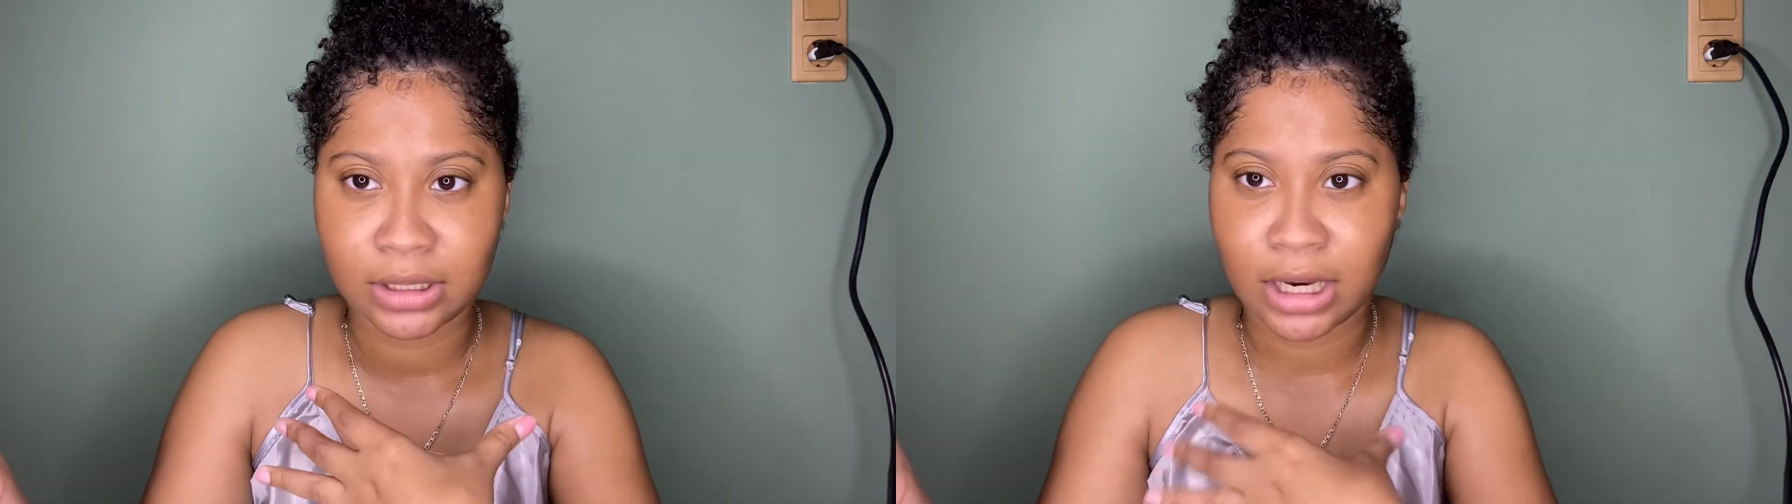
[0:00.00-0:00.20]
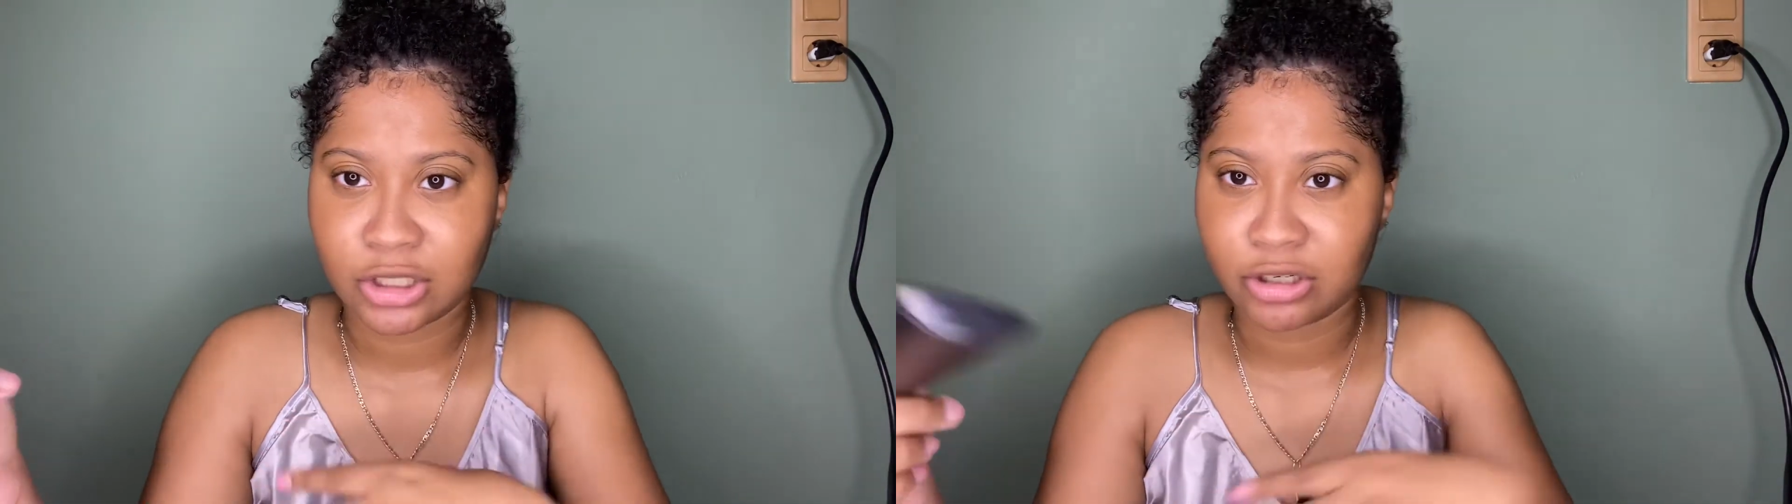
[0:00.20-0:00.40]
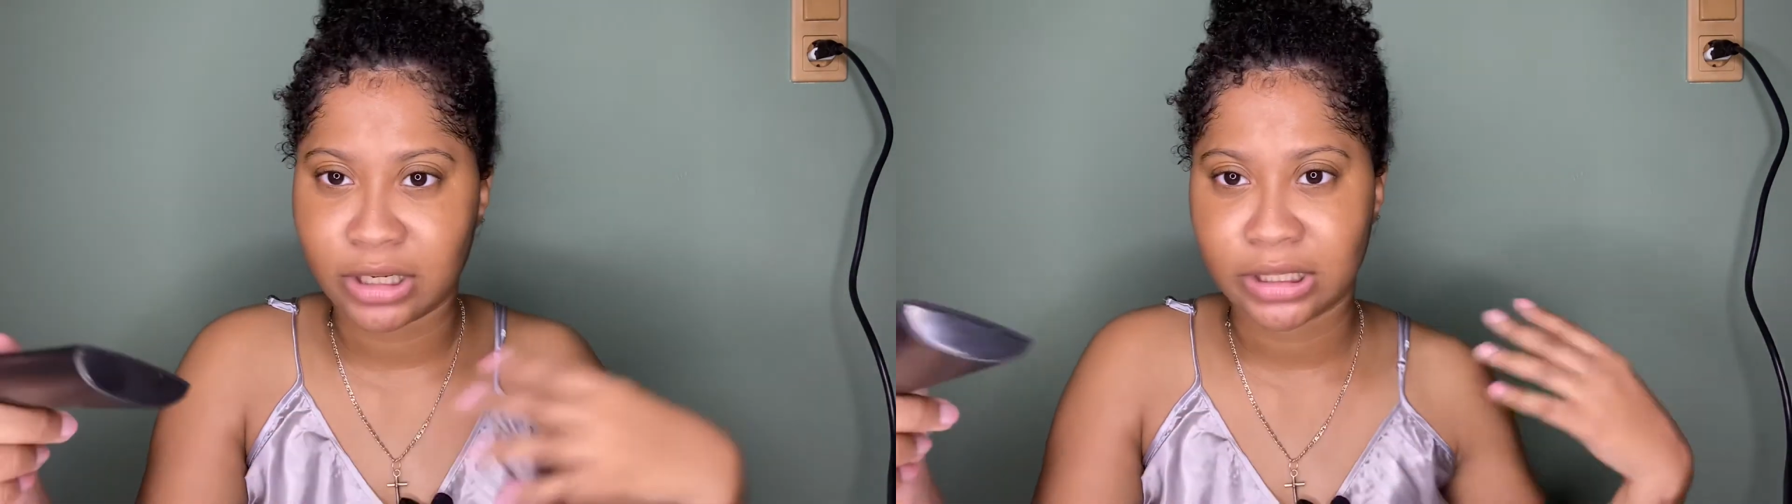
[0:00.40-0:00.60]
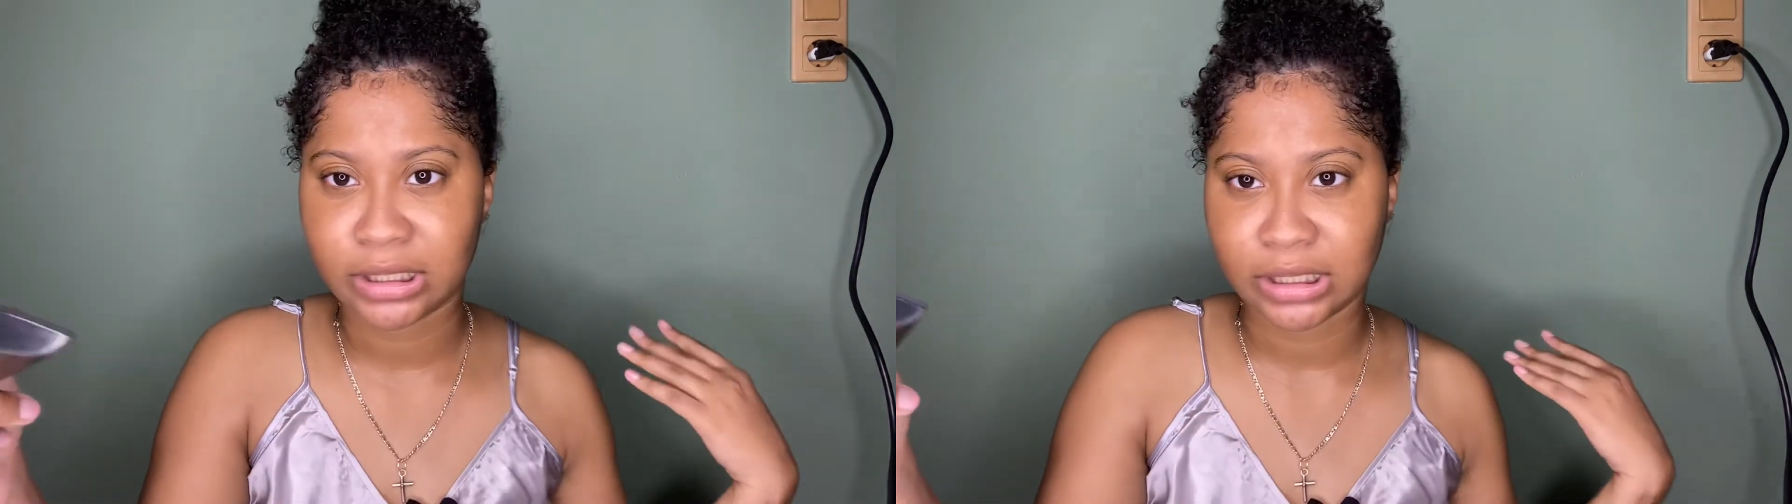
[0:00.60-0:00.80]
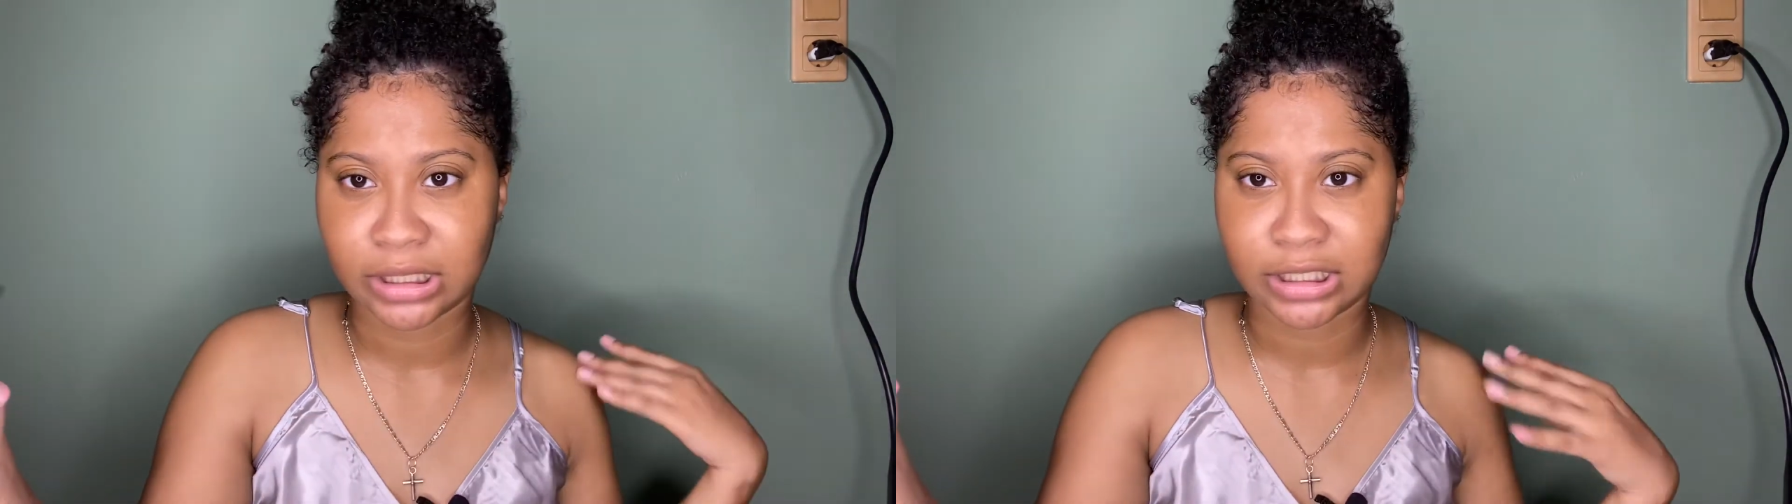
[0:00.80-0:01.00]
as you can
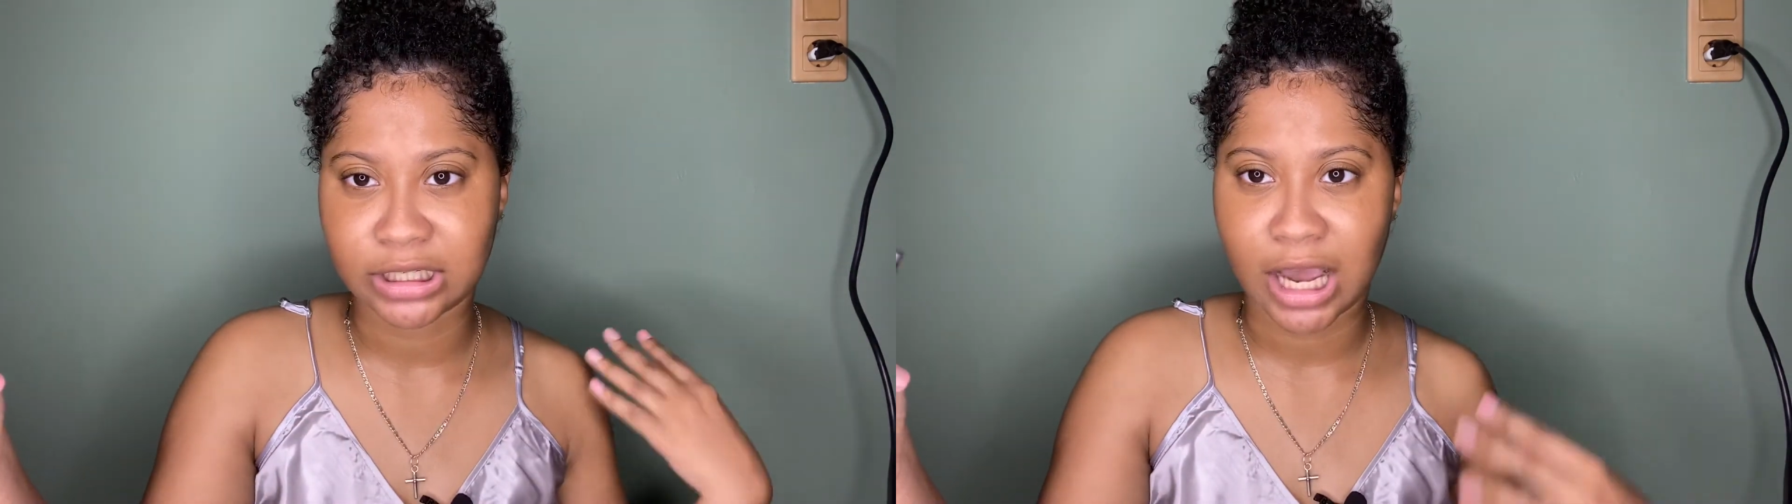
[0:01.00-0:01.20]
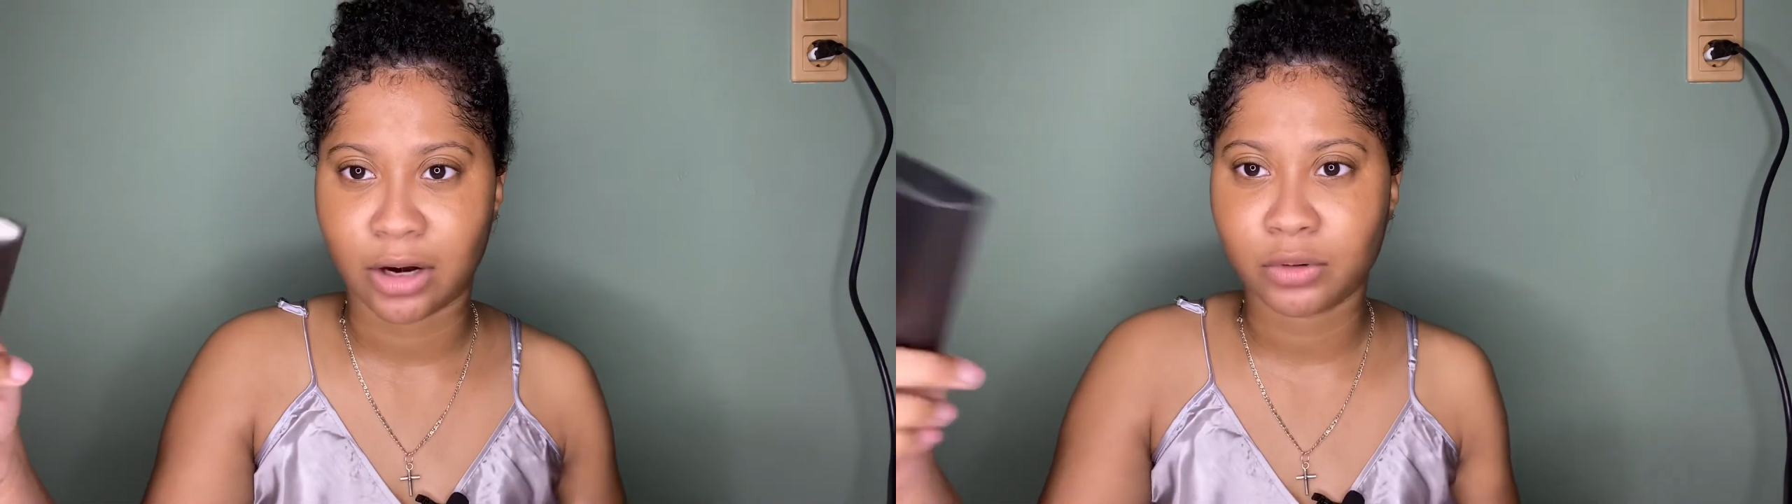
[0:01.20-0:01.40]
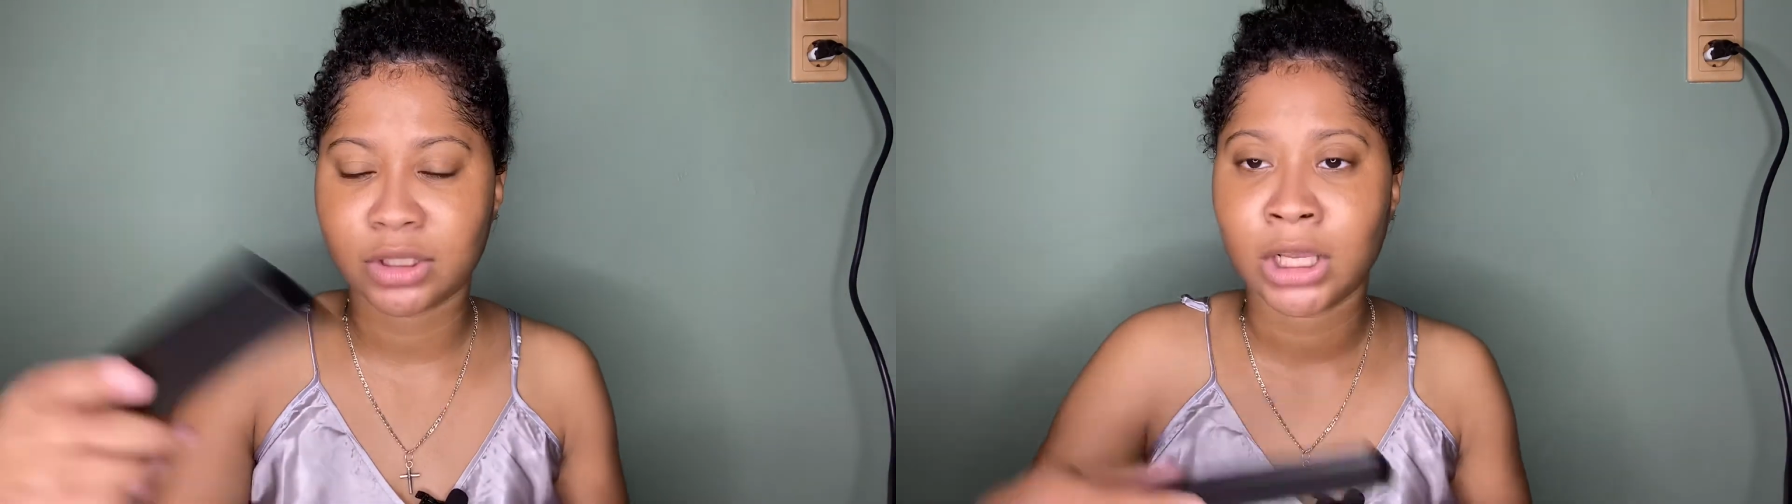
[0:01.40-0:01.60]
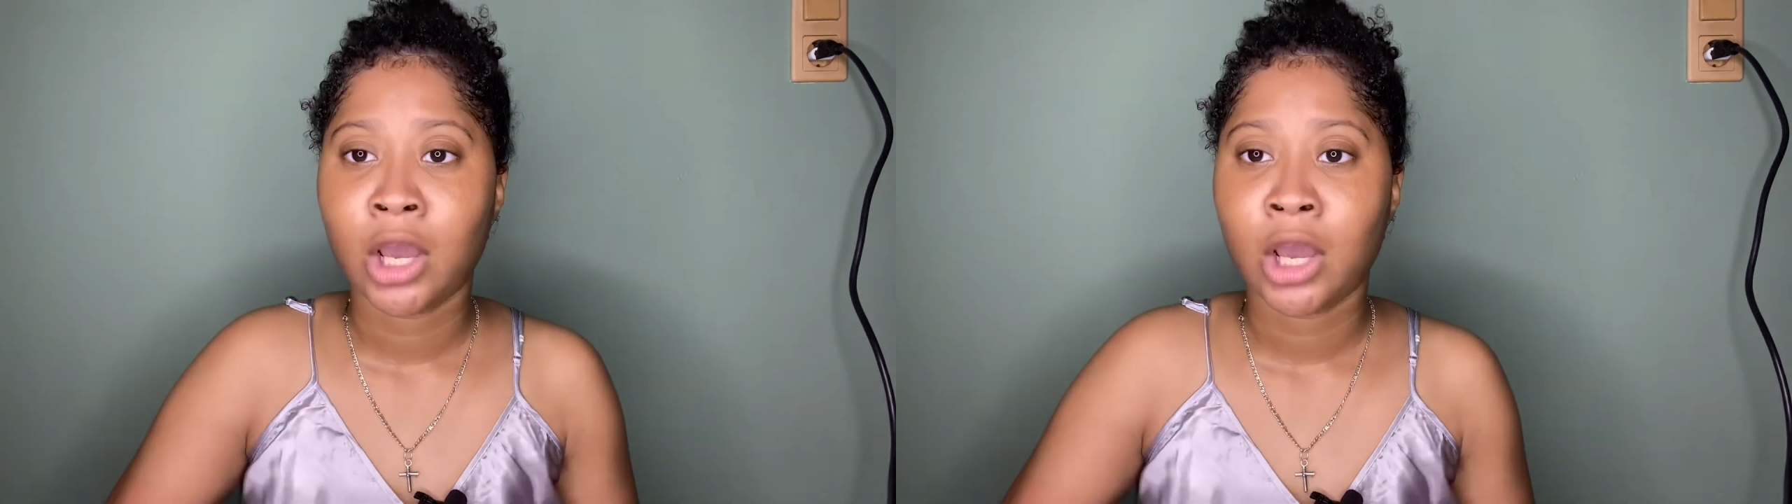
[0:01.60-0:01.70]
see, the shadows,